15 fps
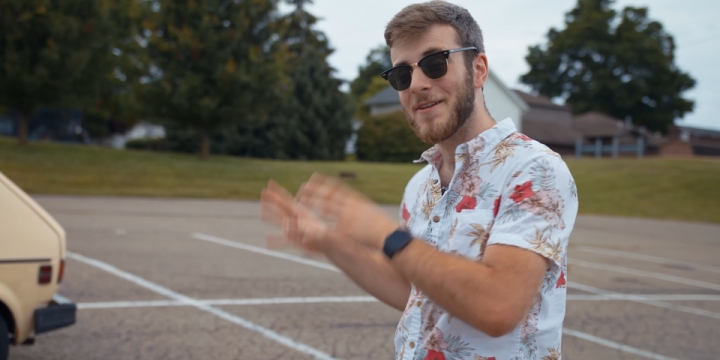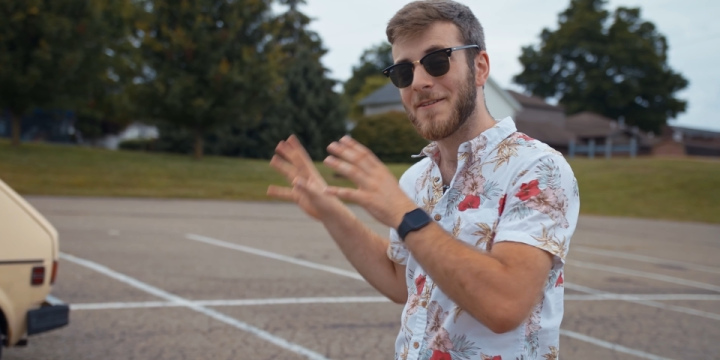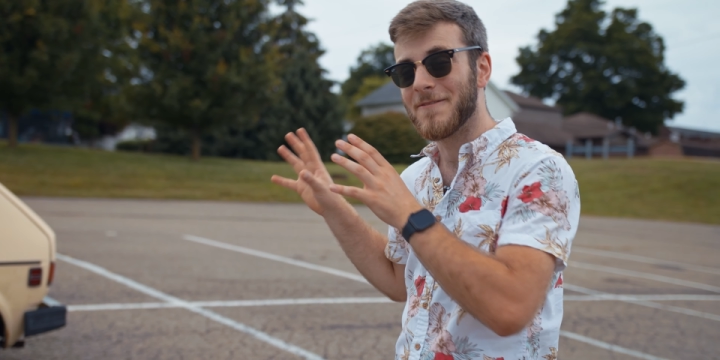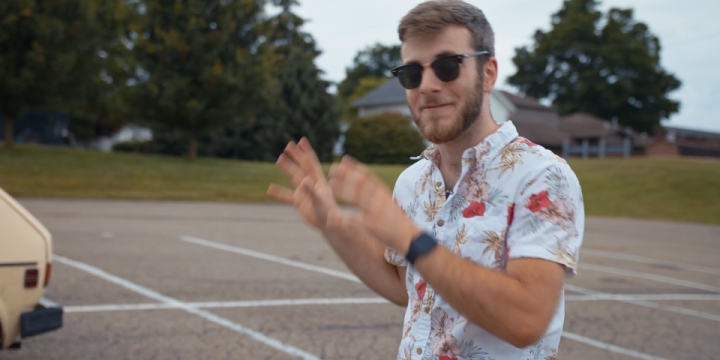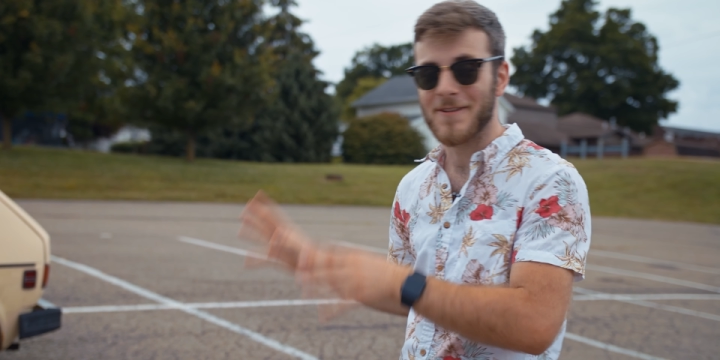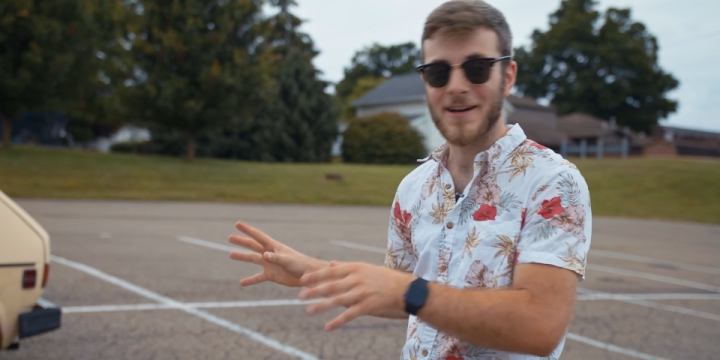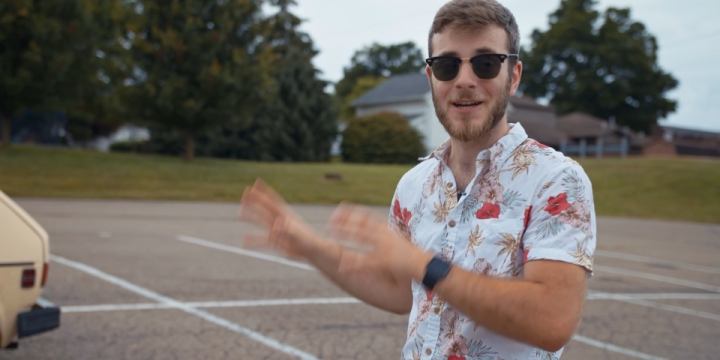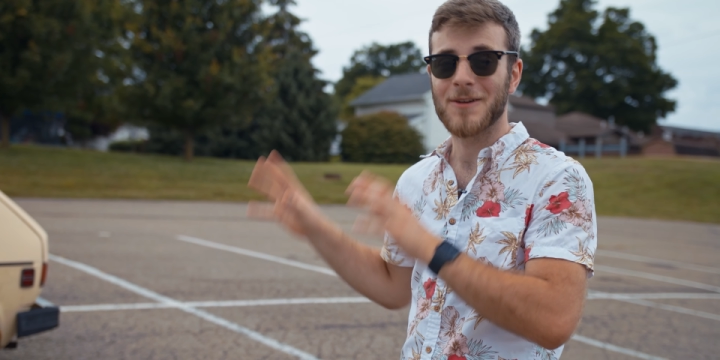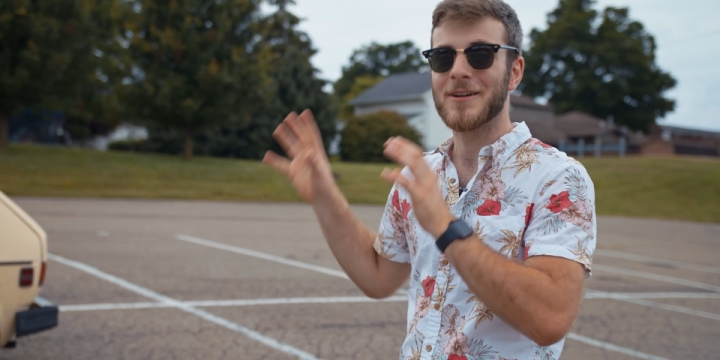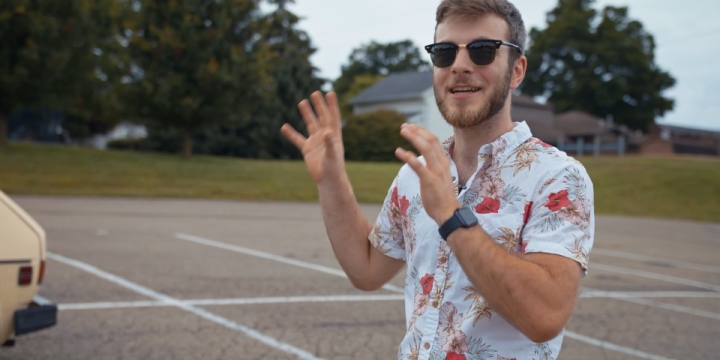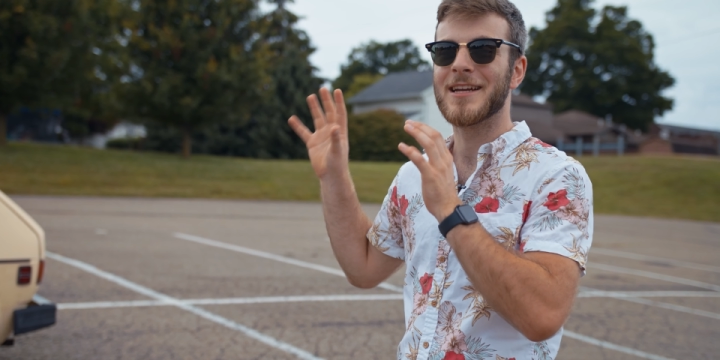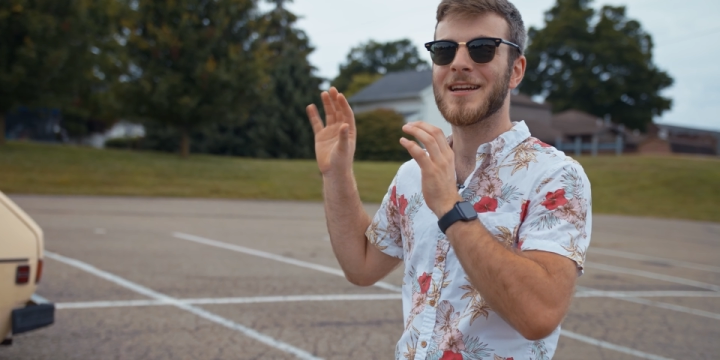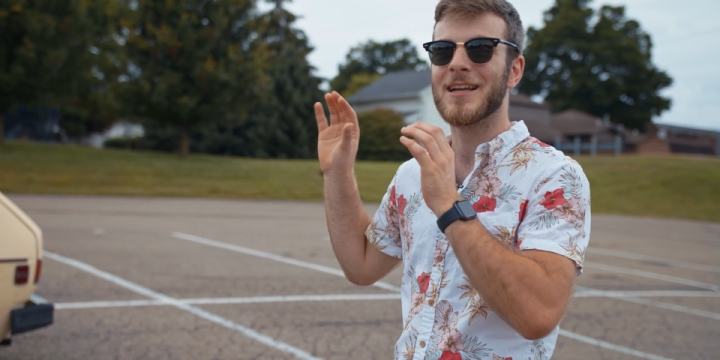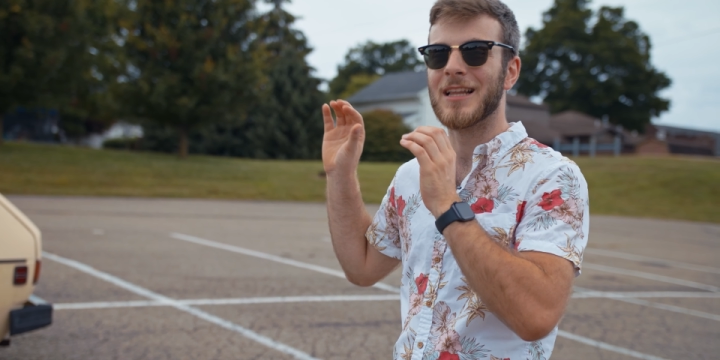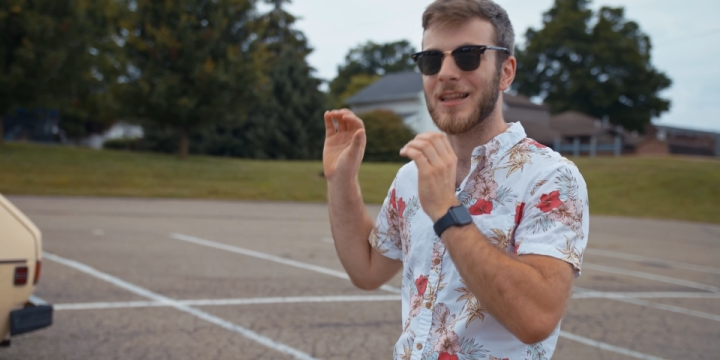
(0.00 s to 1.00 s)
a
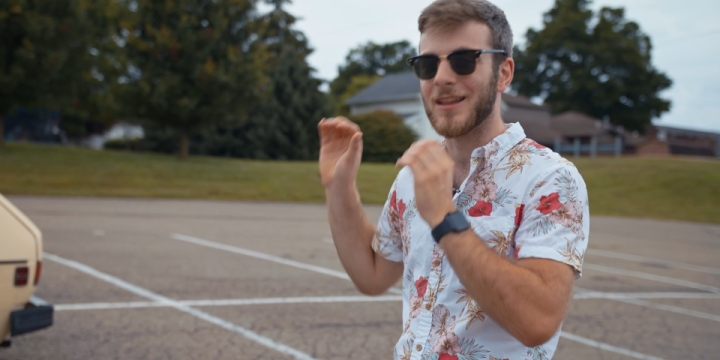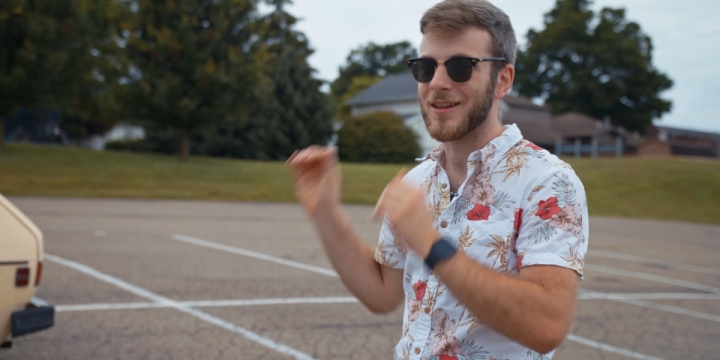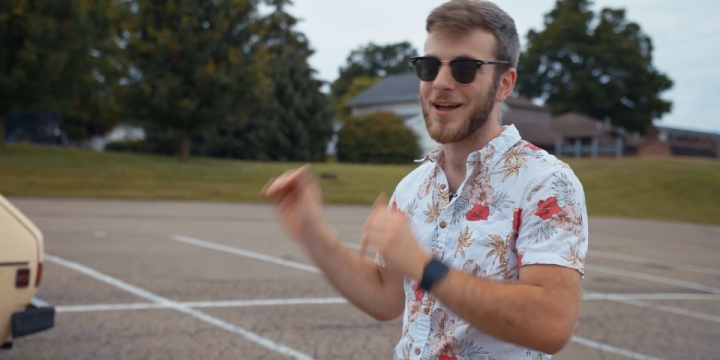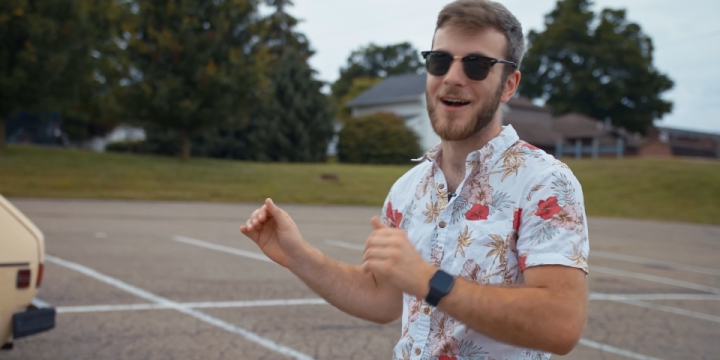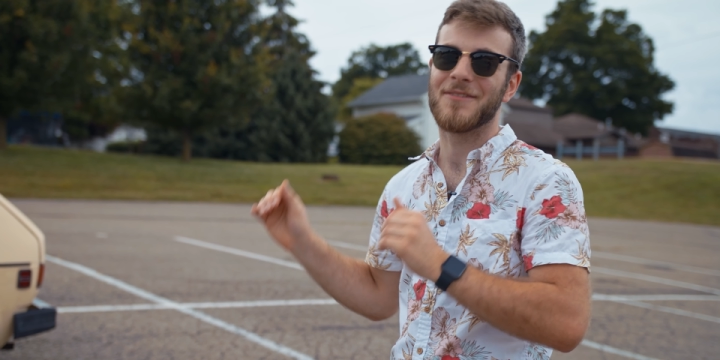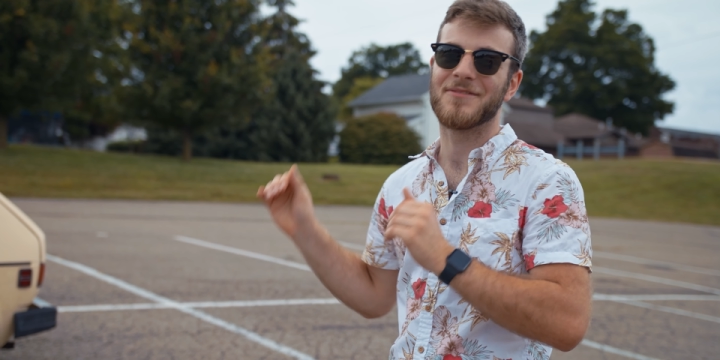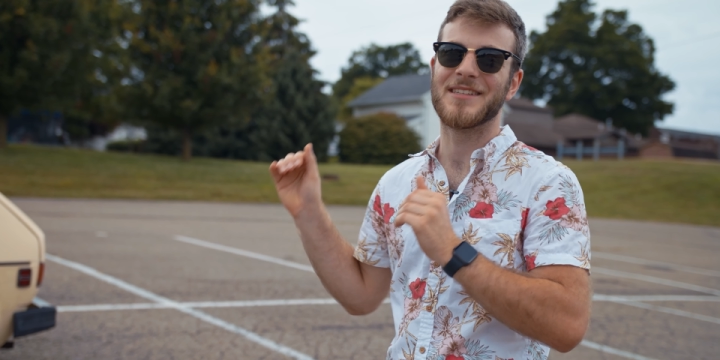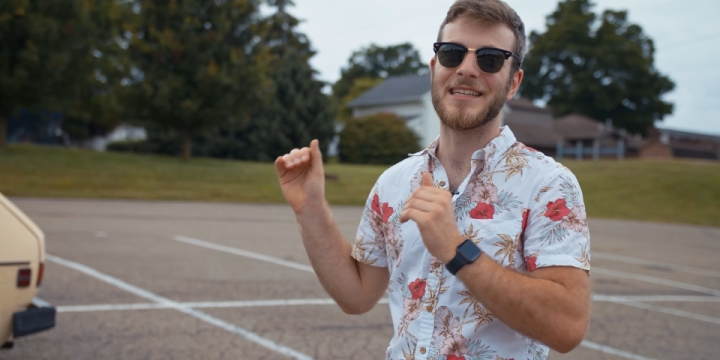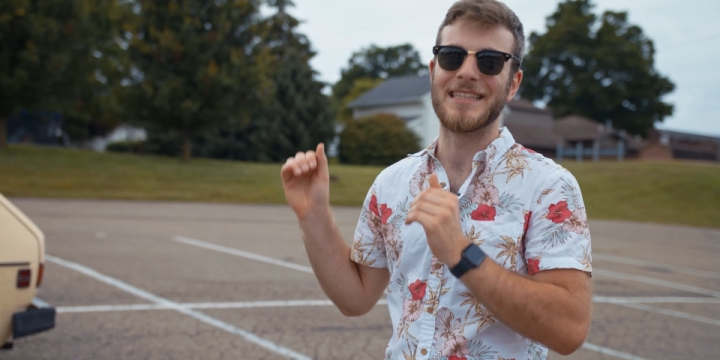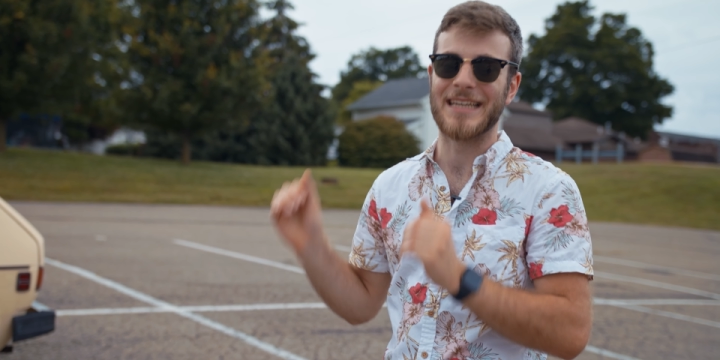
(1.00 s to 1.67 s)
very lofty